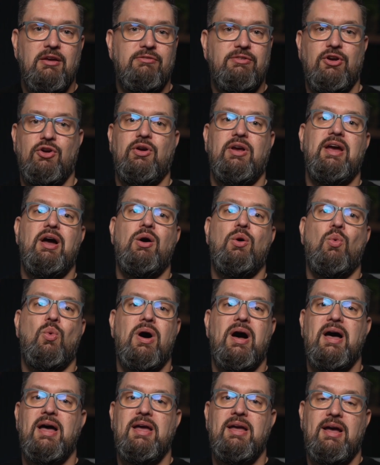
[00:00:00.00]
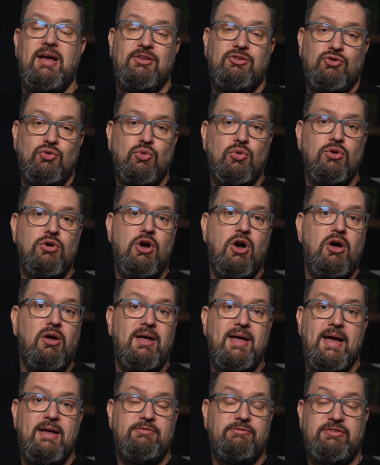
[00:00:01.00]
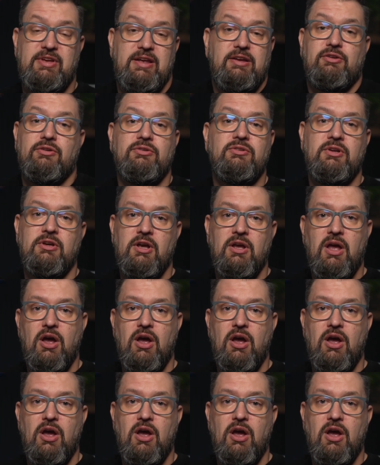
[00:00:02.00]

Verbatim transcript: figuring out why a tool call failed,